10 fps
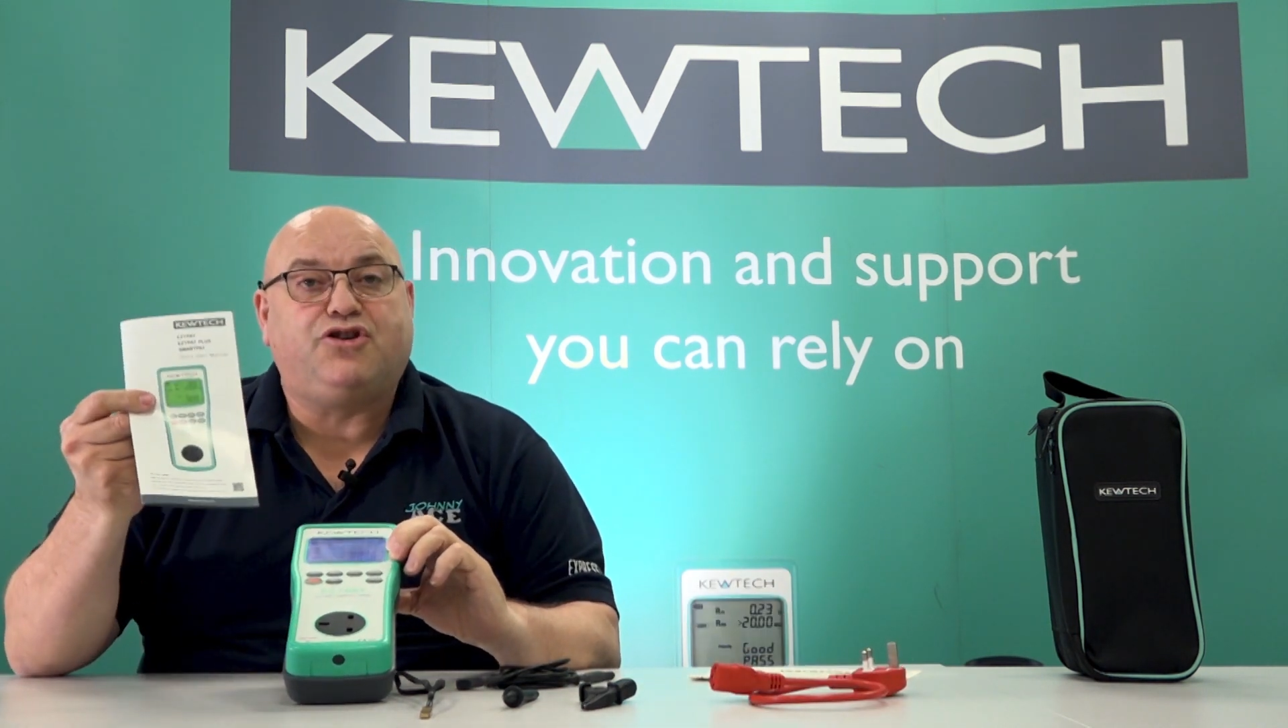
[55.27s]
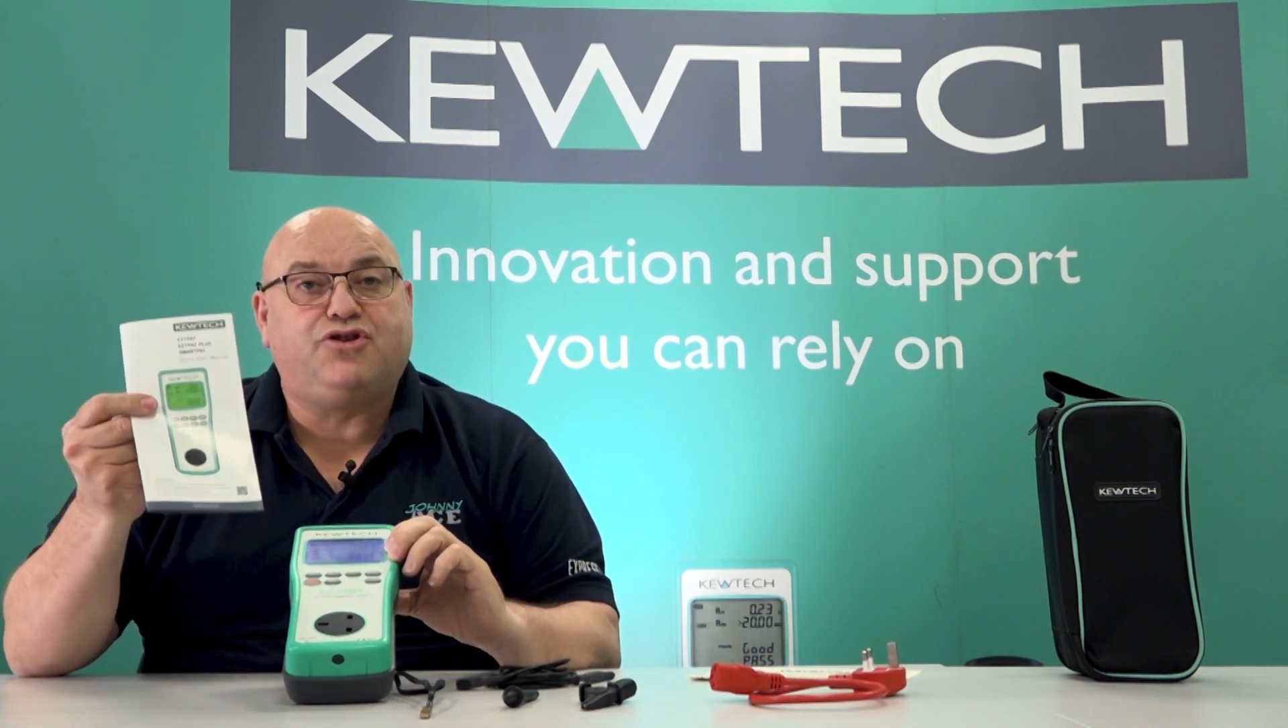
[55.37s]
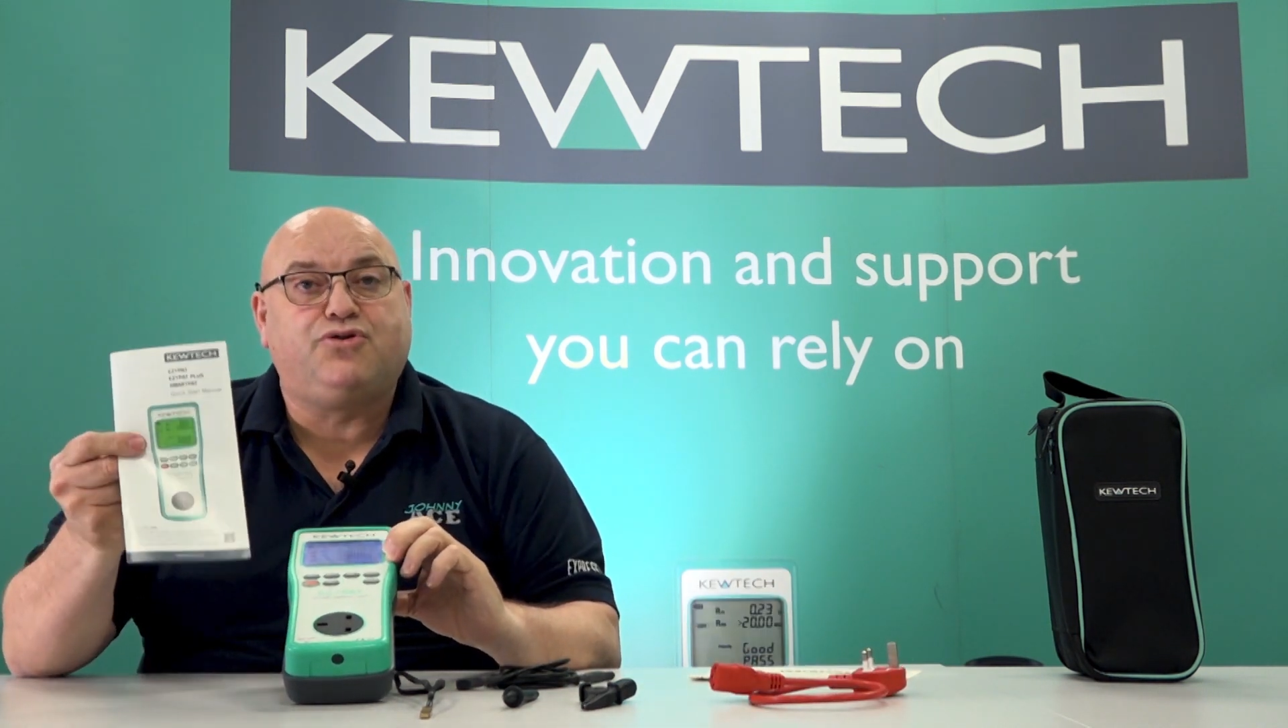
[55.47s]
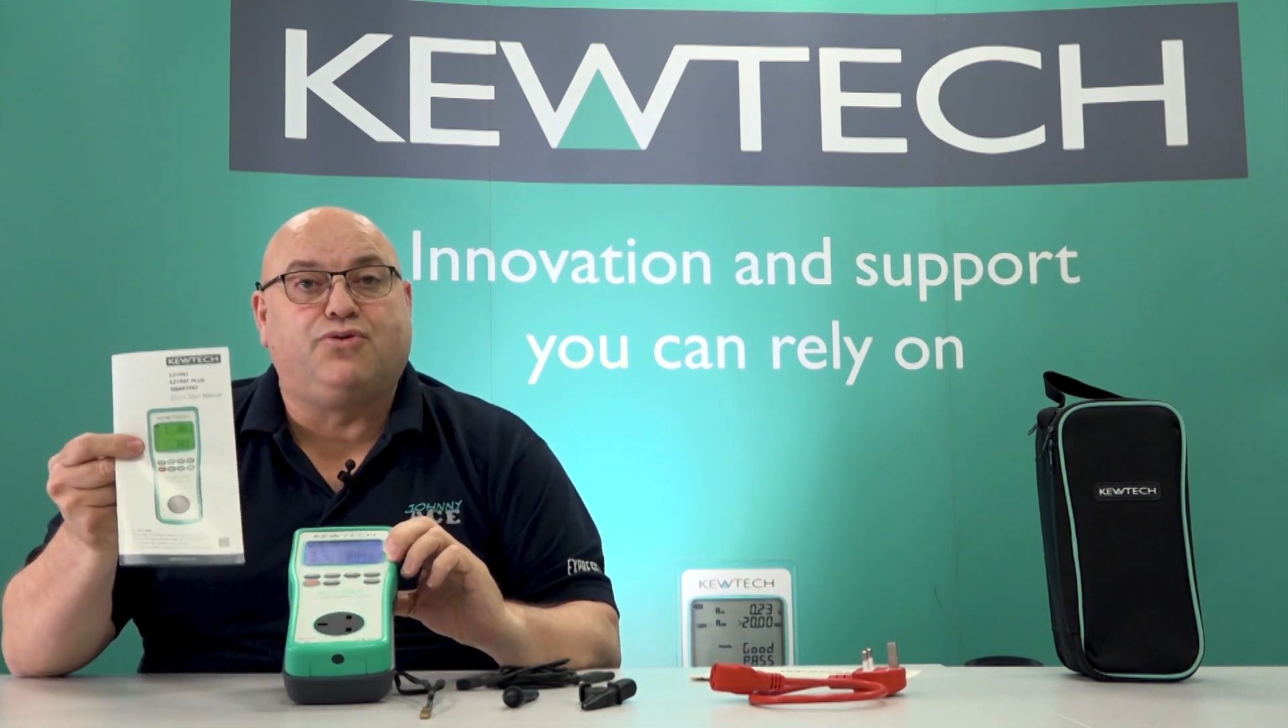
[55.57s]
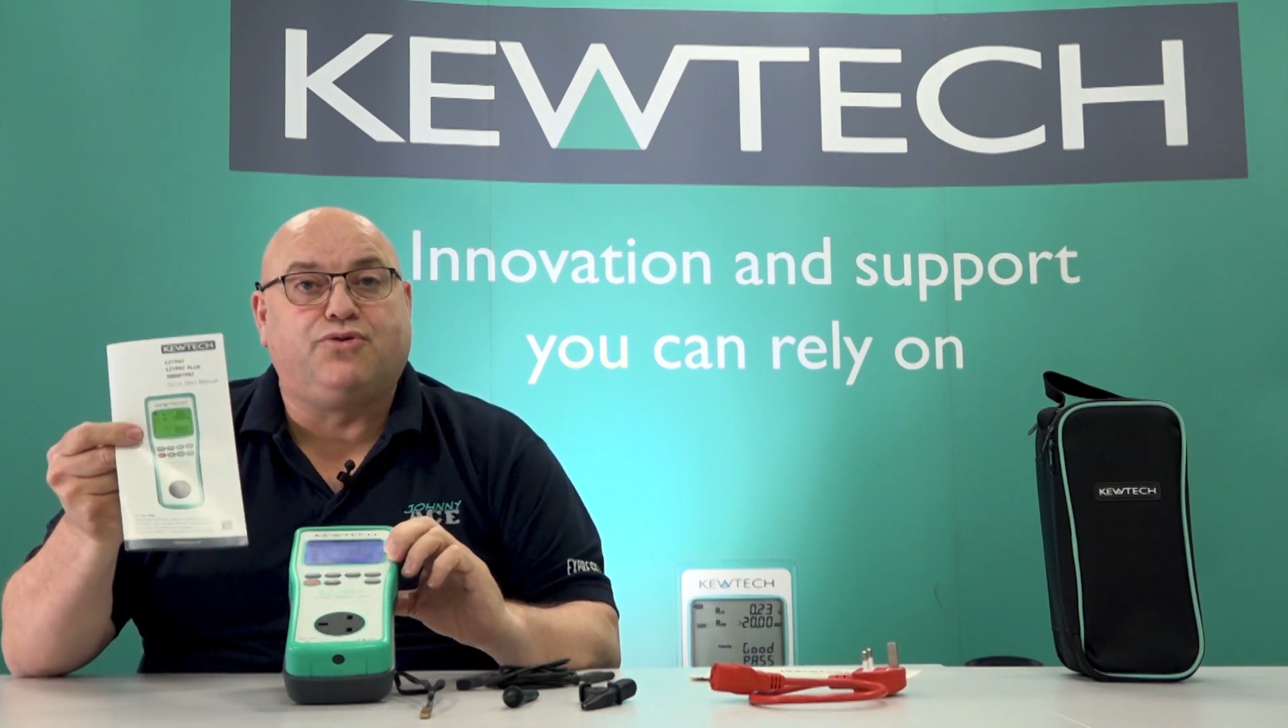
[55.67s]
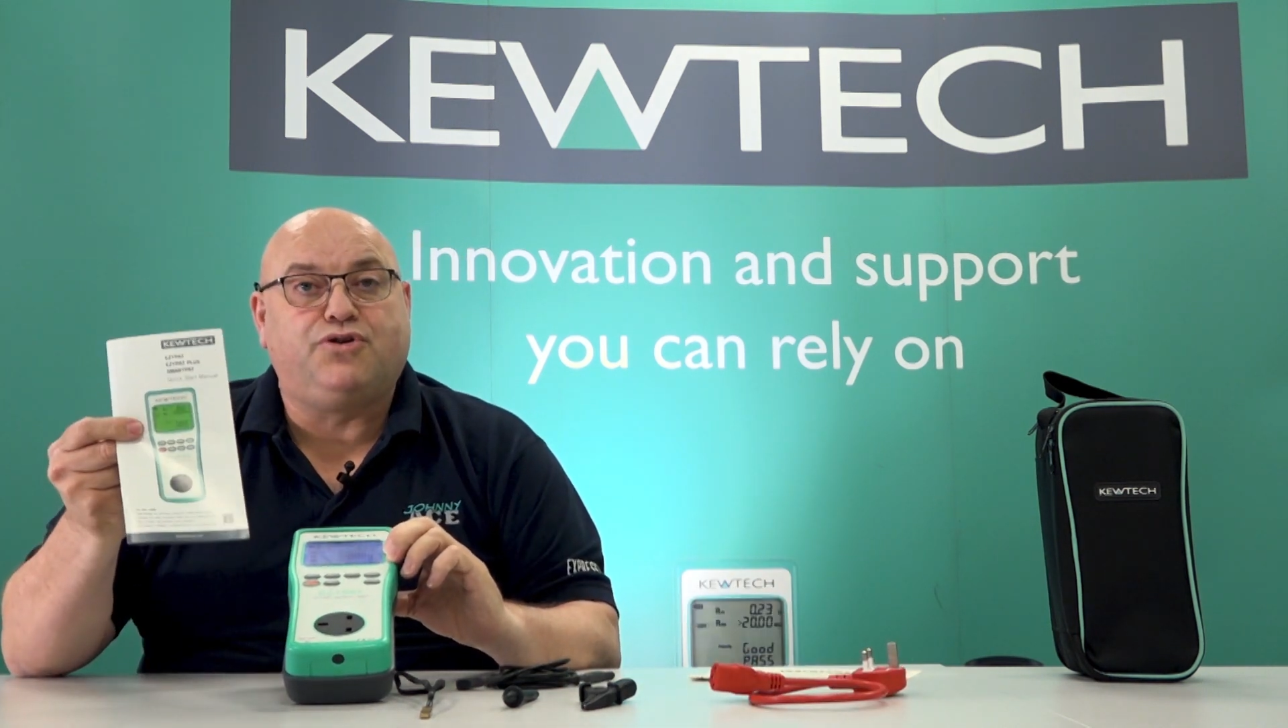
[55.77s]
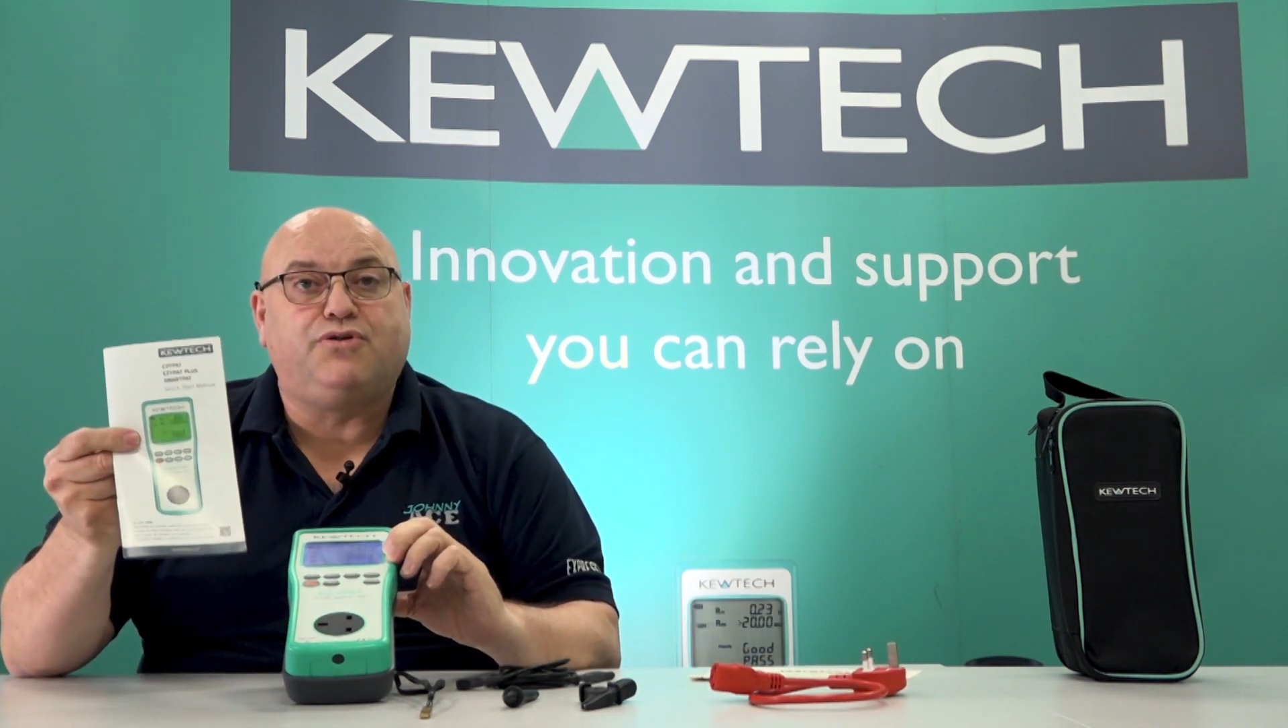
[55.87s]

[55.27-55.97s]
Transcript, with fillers: short